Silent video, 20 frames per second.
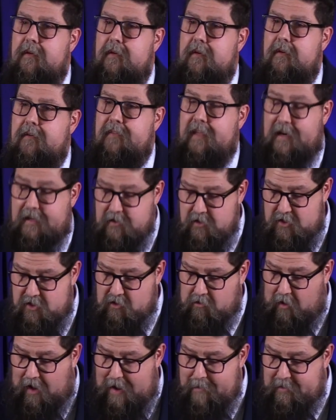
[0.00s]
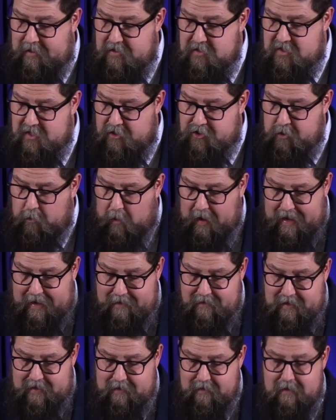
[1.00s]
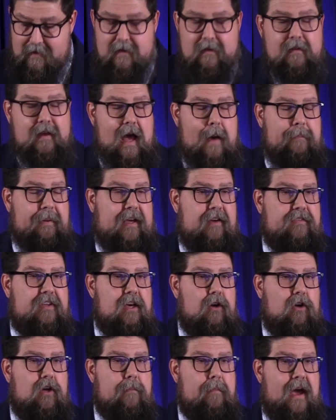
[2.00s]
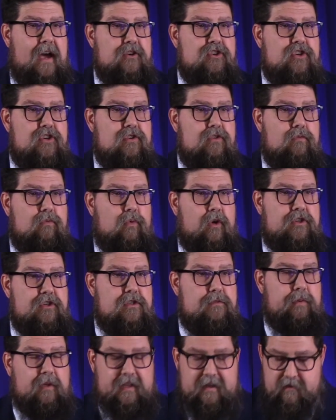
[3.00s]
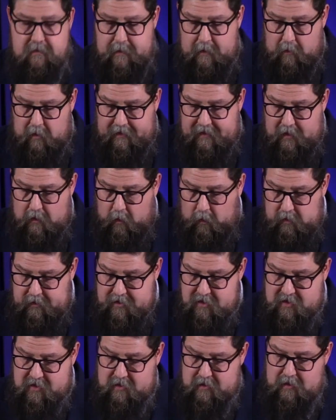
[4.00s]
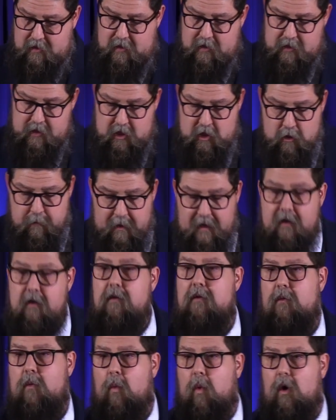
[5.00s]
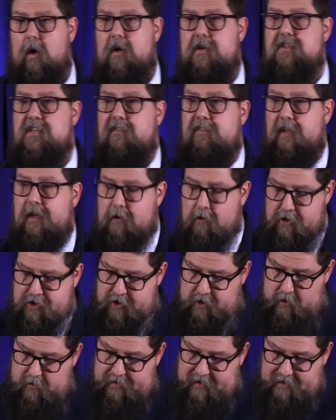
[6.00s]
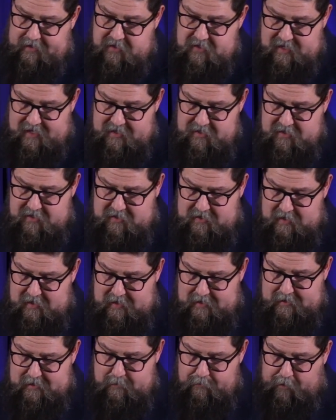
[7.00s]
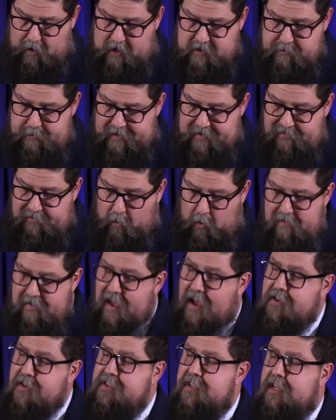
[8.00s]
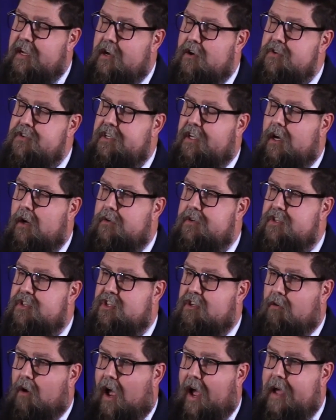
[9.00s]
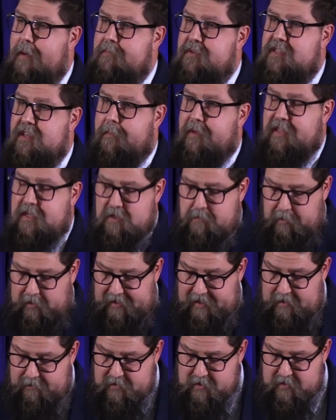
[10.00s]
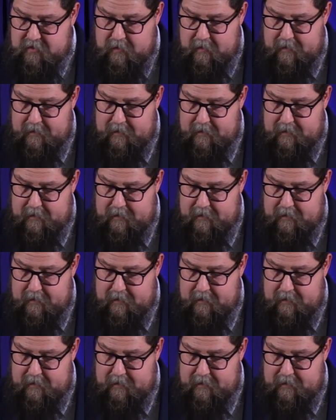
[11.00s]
They didn't describe it in such a way. The Epic of Gilgamesh, which is believed to be one of the oldest human works of literature that exists, approximately 4,000 years ago, describes some of these beliefs.